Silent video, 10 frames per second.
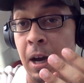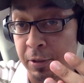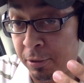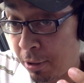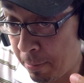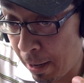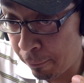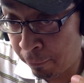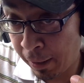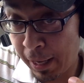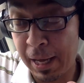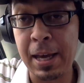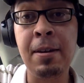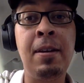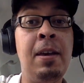I saw it about
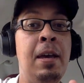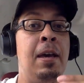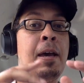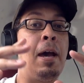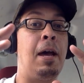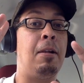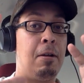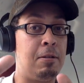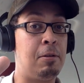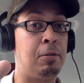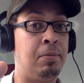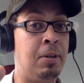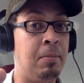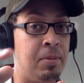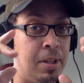Flee, and a lot of those
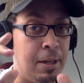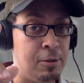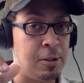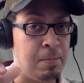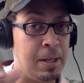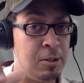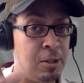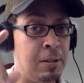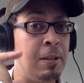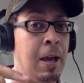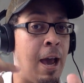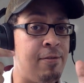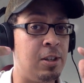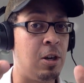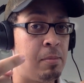films that I just mentioned
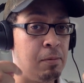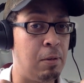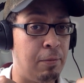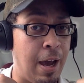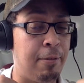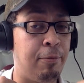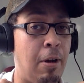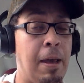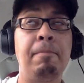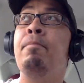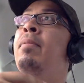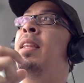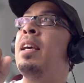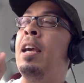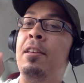have in common with Anne Frank
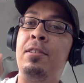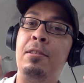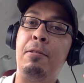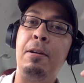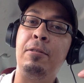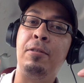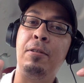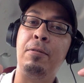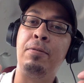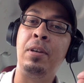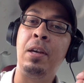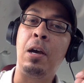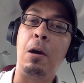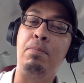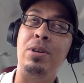is stories of
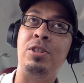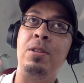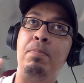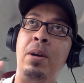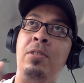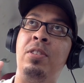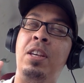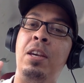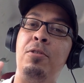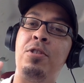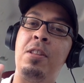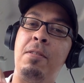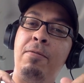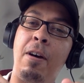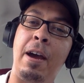oppression and persecution
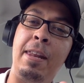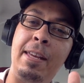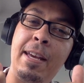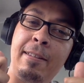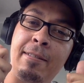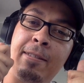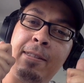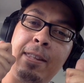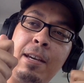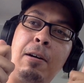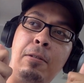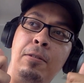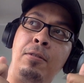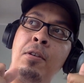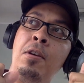and fighting against the
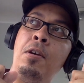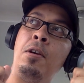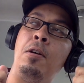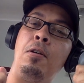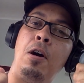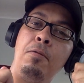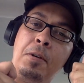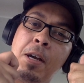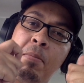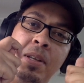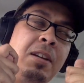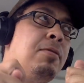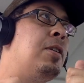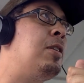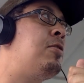odds or overcoming
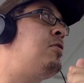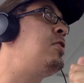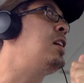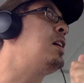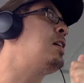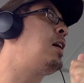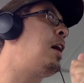adversity.